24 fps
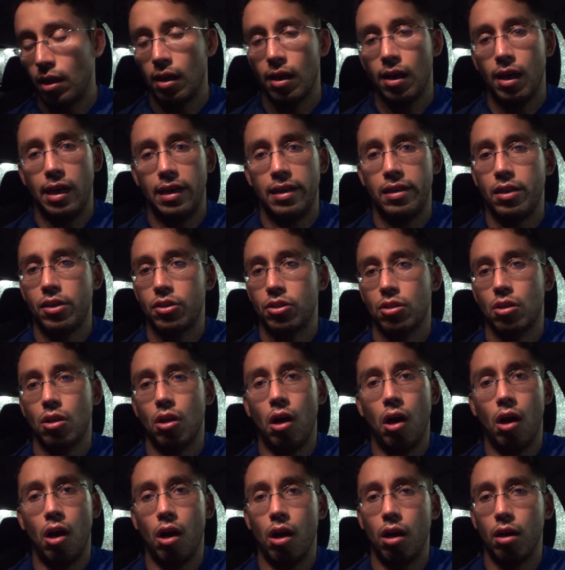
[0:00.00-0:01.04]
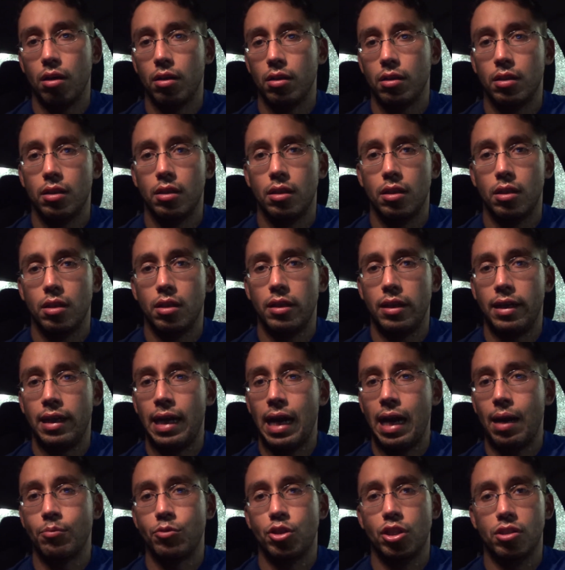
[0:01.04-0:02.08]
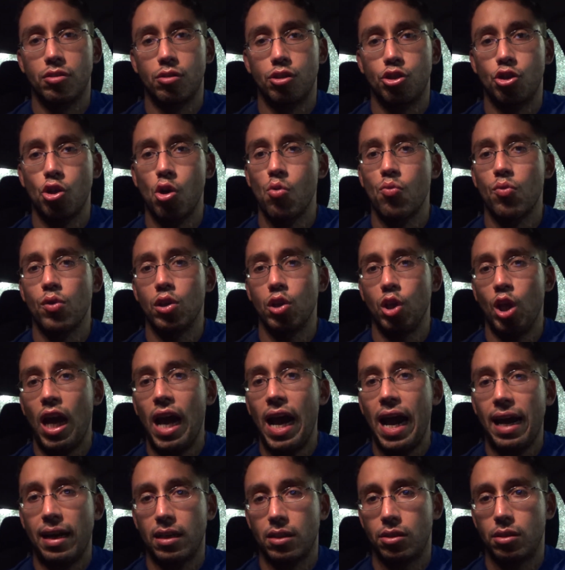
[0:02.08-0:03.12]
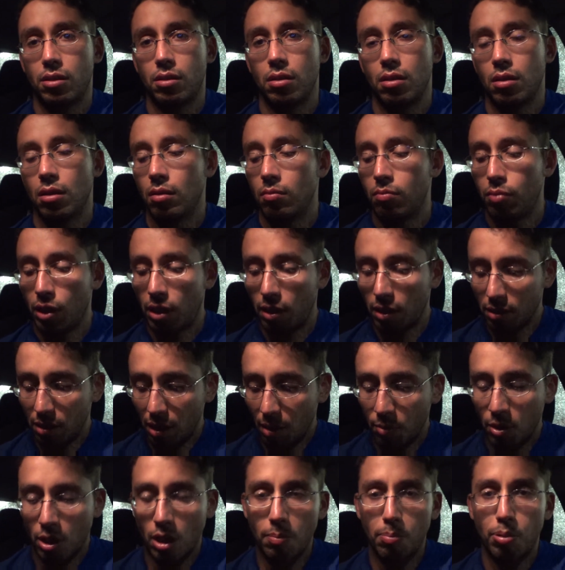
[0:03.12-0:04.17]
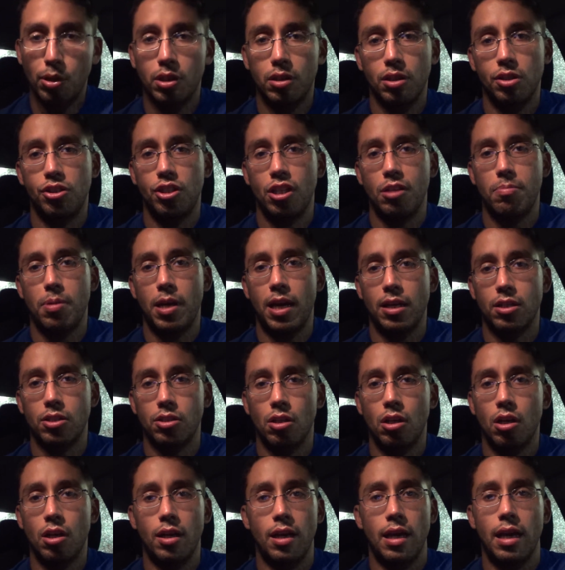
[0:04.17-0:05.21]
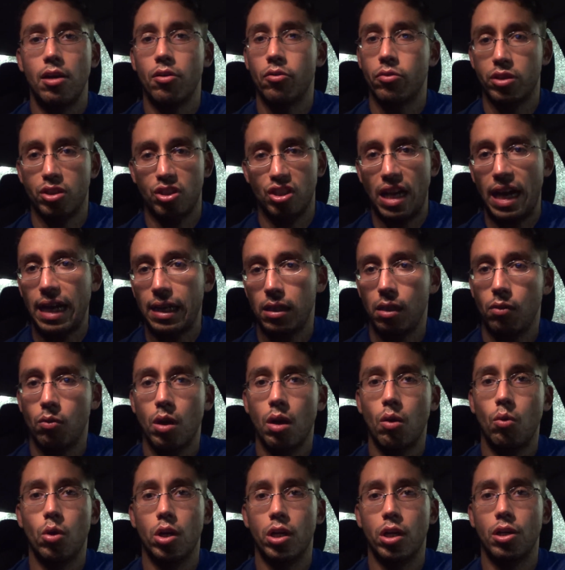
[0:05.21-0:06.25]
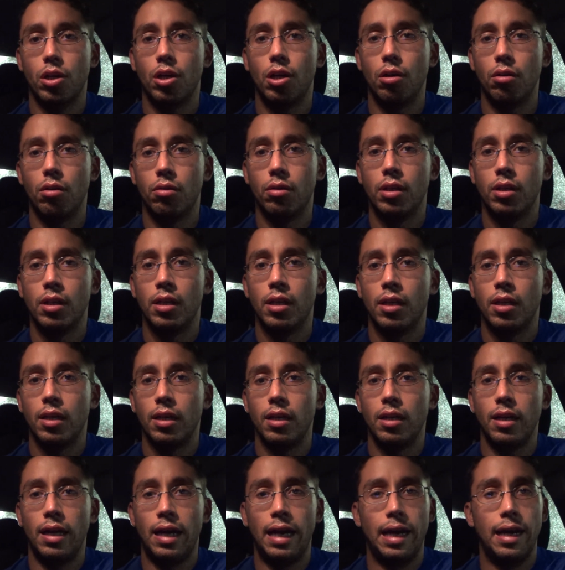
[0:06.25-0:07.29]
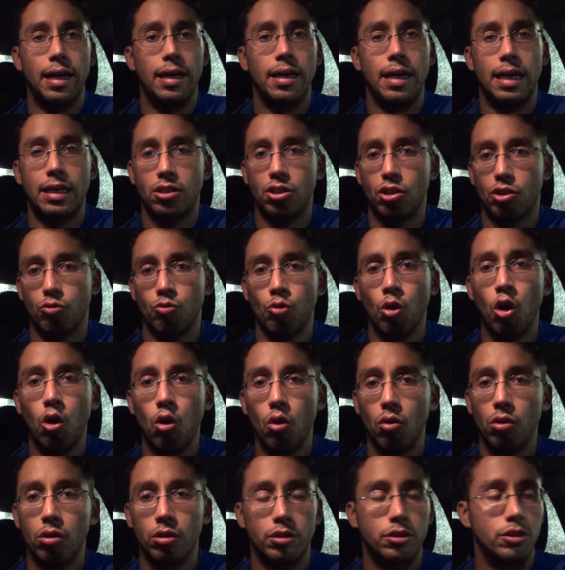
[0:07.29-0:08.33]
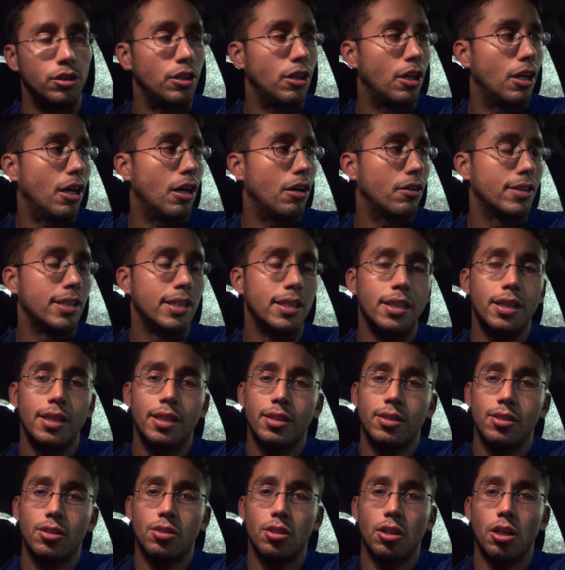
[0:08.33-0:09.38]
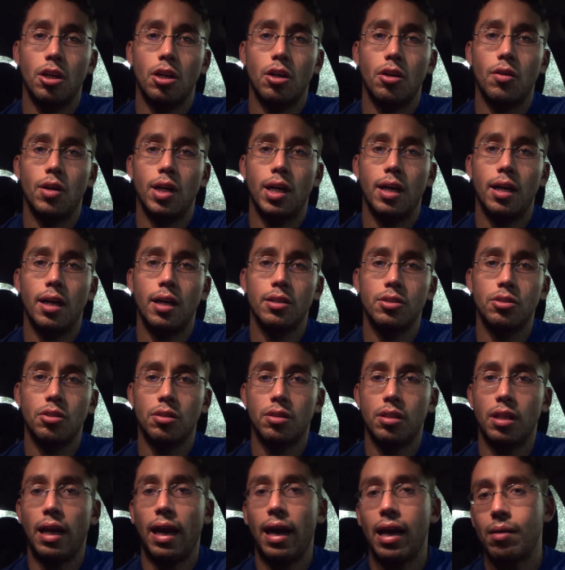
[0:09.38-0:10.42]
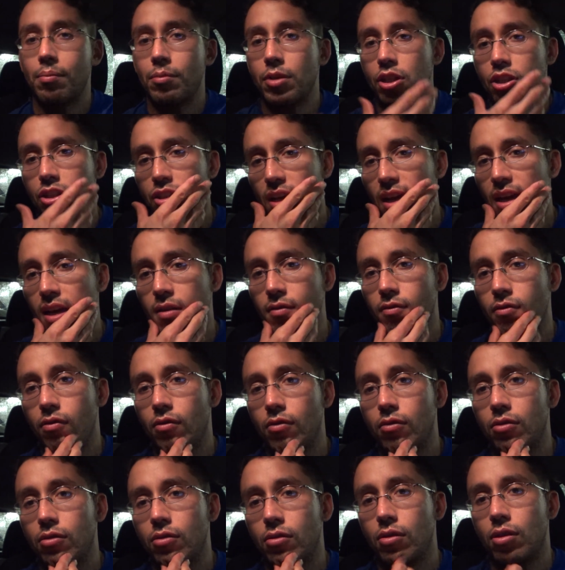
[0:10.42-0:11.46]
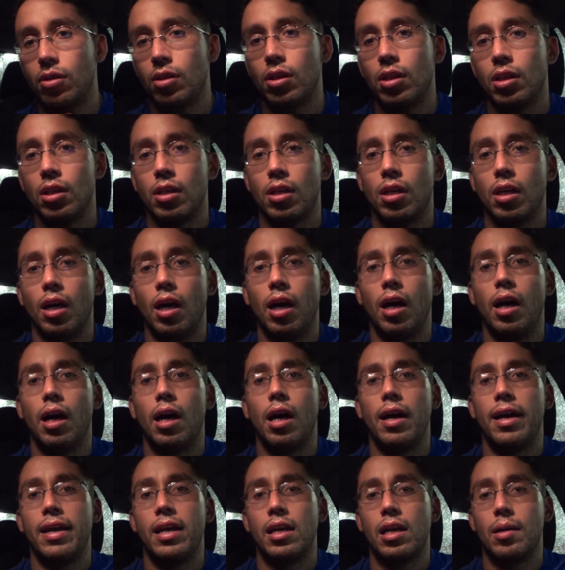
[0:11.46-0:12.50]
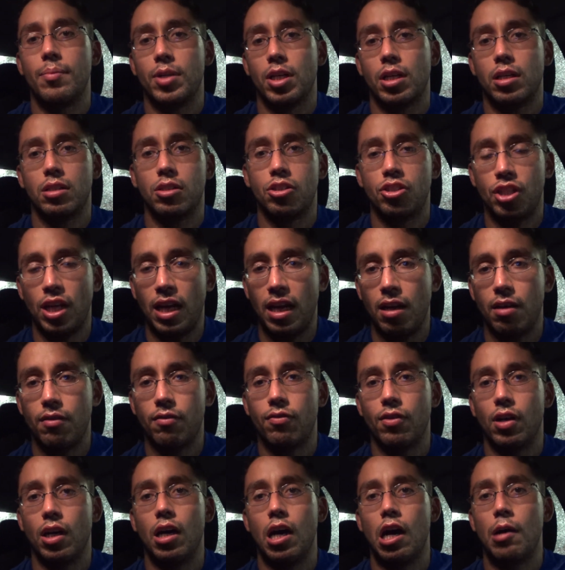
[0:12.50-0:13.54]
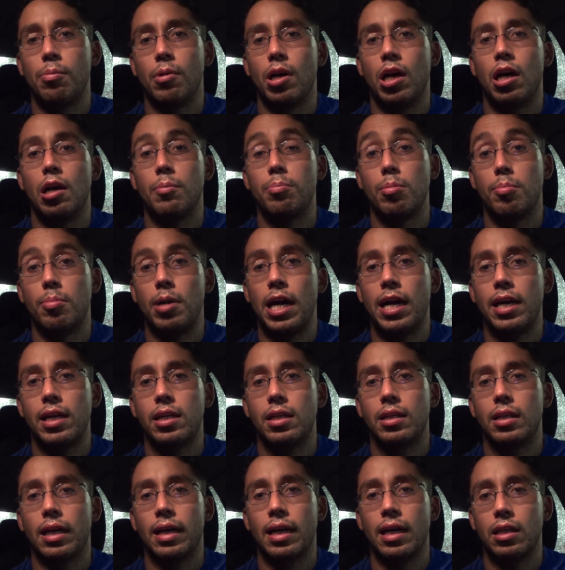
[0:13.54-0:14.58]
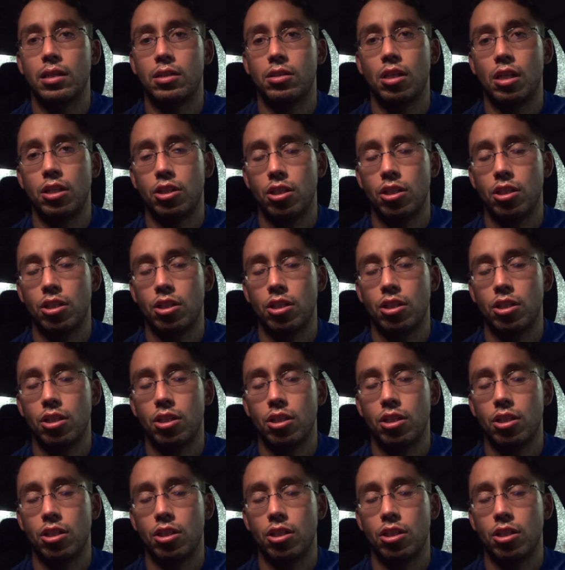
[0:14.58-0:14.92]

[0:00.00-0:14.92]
in this car, and I'm just so relaxed because I'm going to put the GPS on. I know exactly where I want to go, and I just roll, you know. So, uh, so tonight I'm going to shave, uh, and then I'm going to shave up upper body. I got to touch